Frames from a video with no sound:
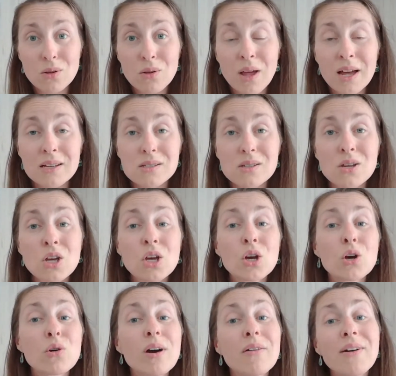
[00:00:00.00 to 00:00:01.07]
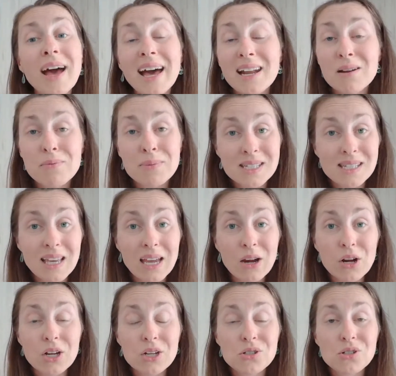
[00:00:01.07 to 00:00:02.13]
a loss, who have had a
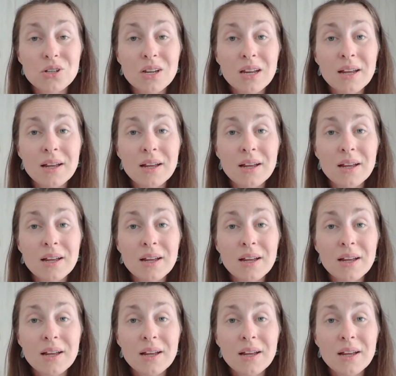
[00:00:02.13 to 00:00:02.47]
miscarriage.